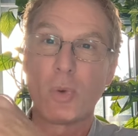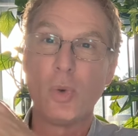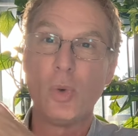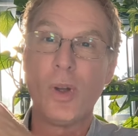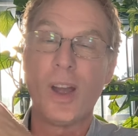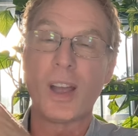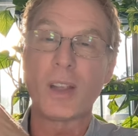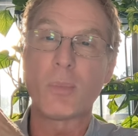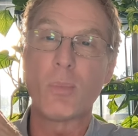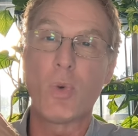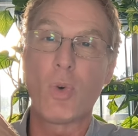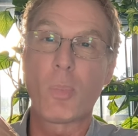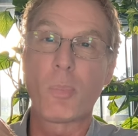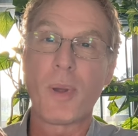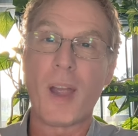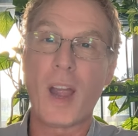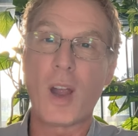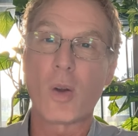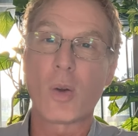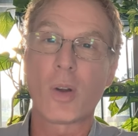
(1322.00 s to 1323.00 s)
Who has more
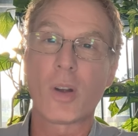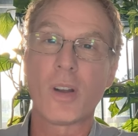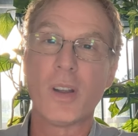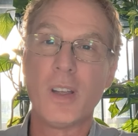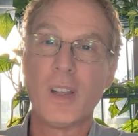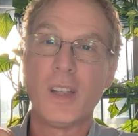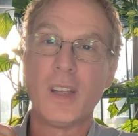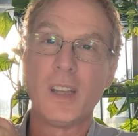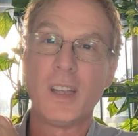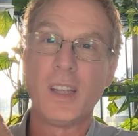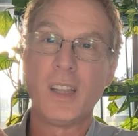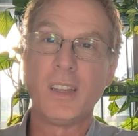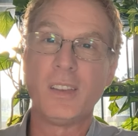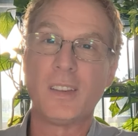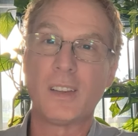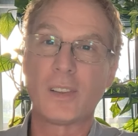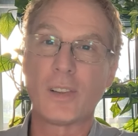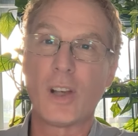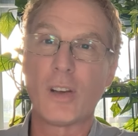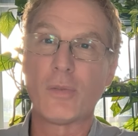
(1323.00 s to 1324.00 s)
power in
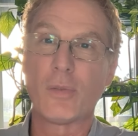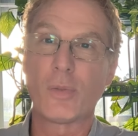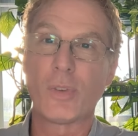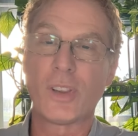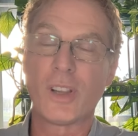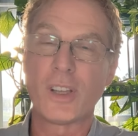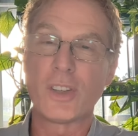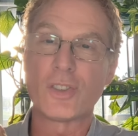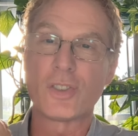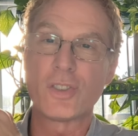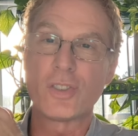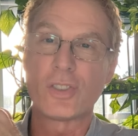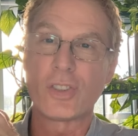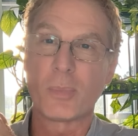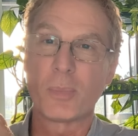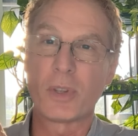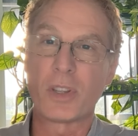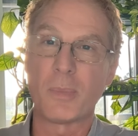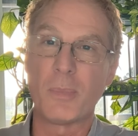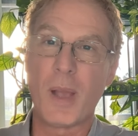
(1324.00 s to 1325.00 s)
the love
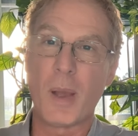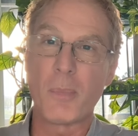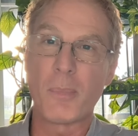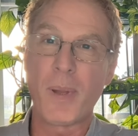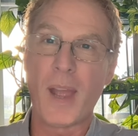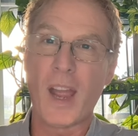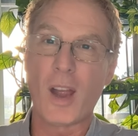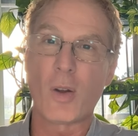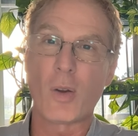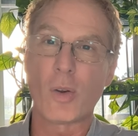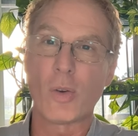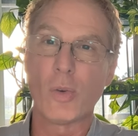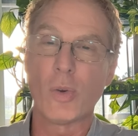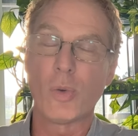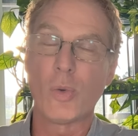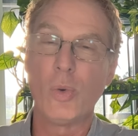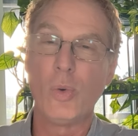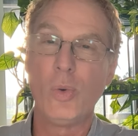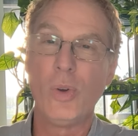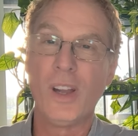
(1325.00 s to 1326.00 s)
relationship? It's about power,
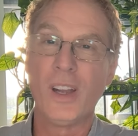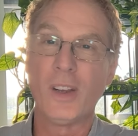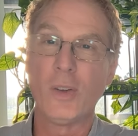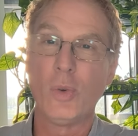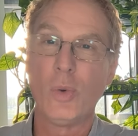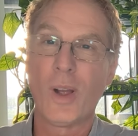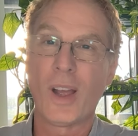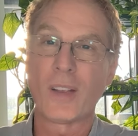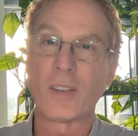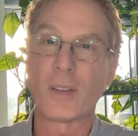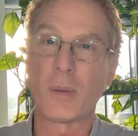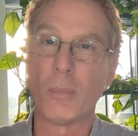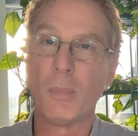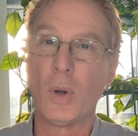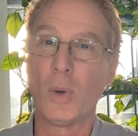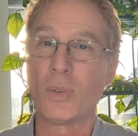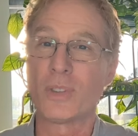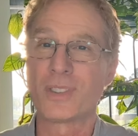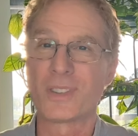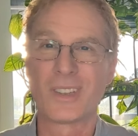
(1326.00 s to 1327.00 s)
who and who has the
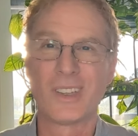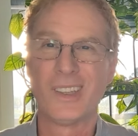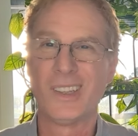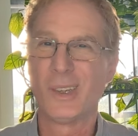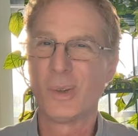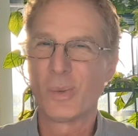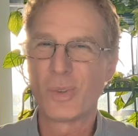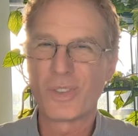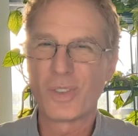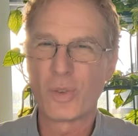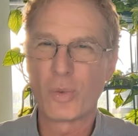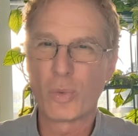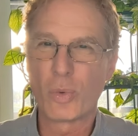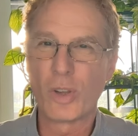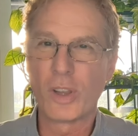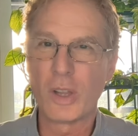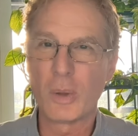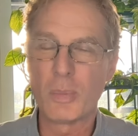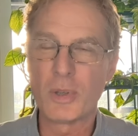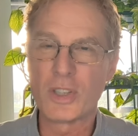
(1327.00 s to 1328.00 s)
most, which is
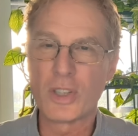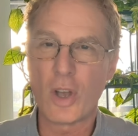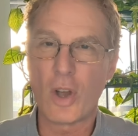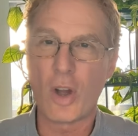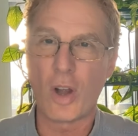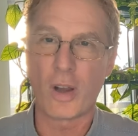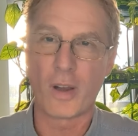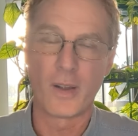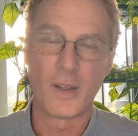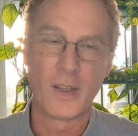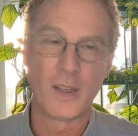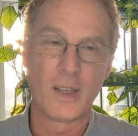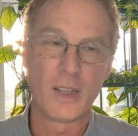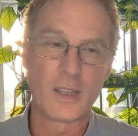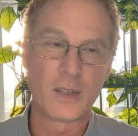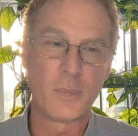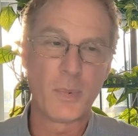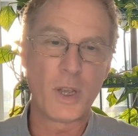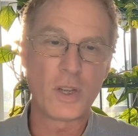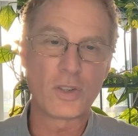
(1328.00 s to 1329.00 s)
really bizarre,
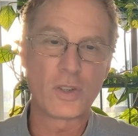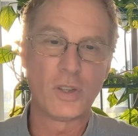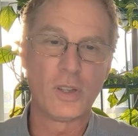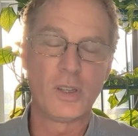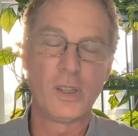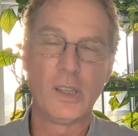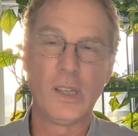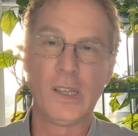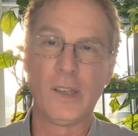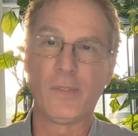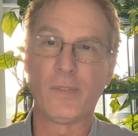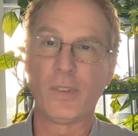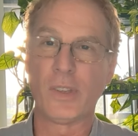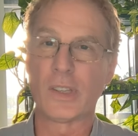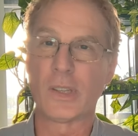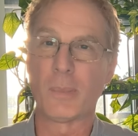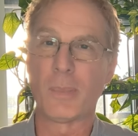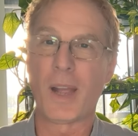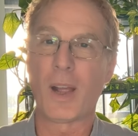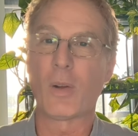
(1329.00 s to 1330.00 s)
especially if
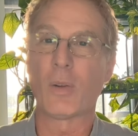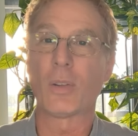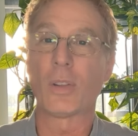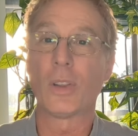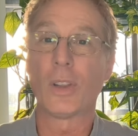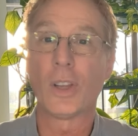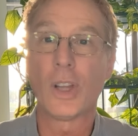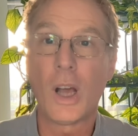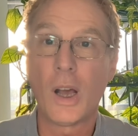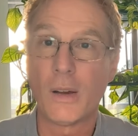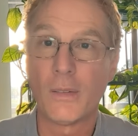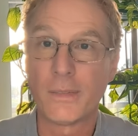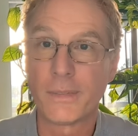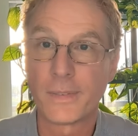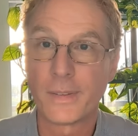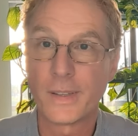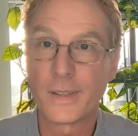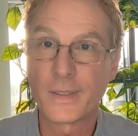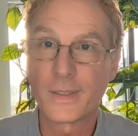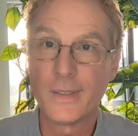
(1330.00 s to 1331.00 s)
it's about
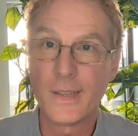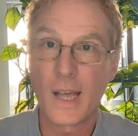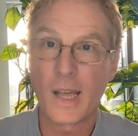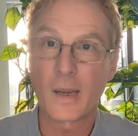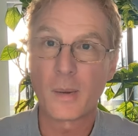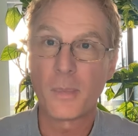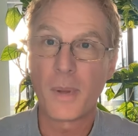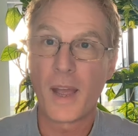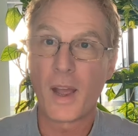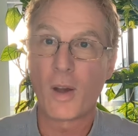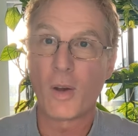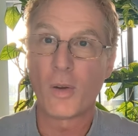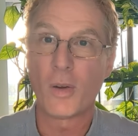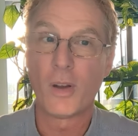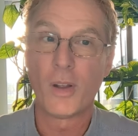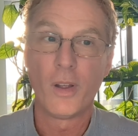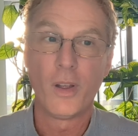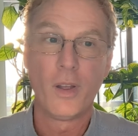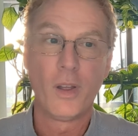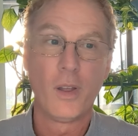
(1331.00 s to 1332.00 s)
love. It's not about,
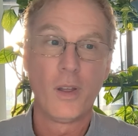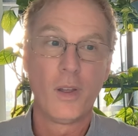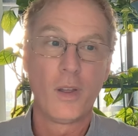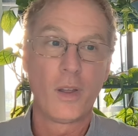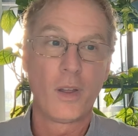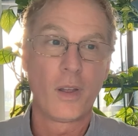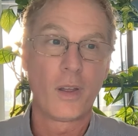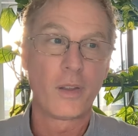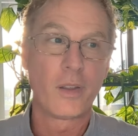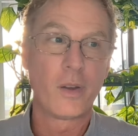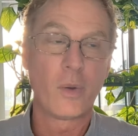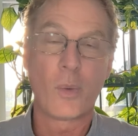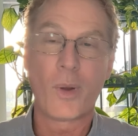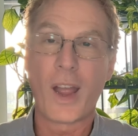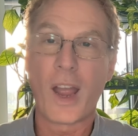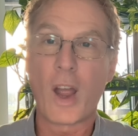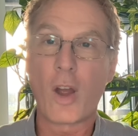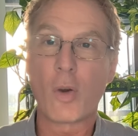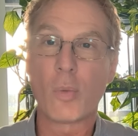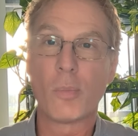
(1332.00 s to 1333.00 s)
you know,
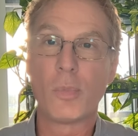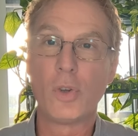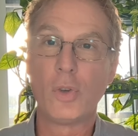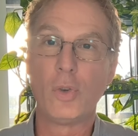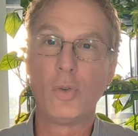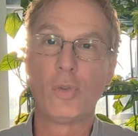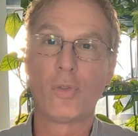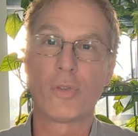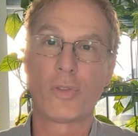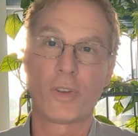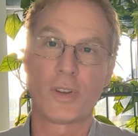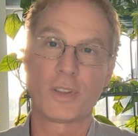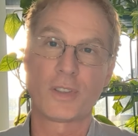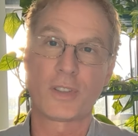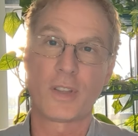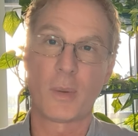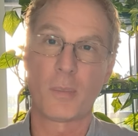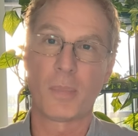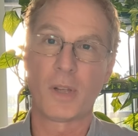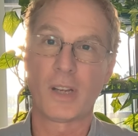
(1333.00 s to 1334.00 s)
outmaneuvering
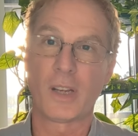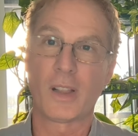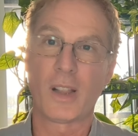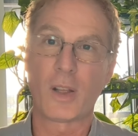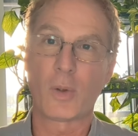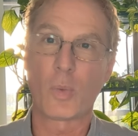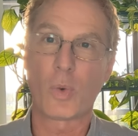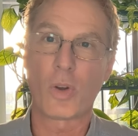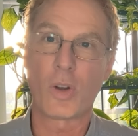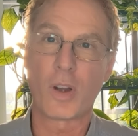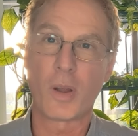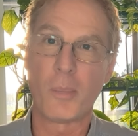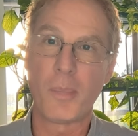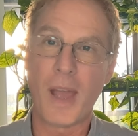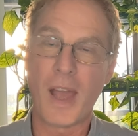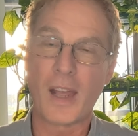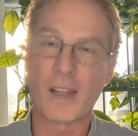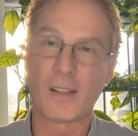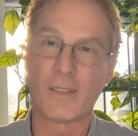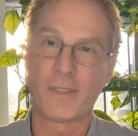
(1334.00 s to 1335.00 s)
somebody like we're on a
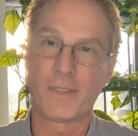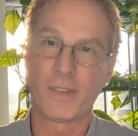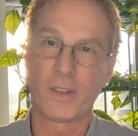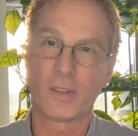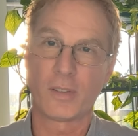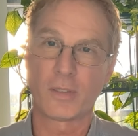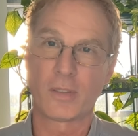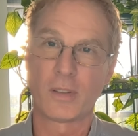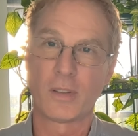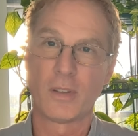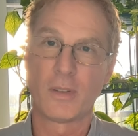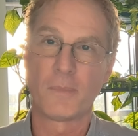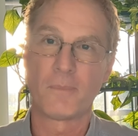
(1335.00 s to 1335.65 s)
battlefield.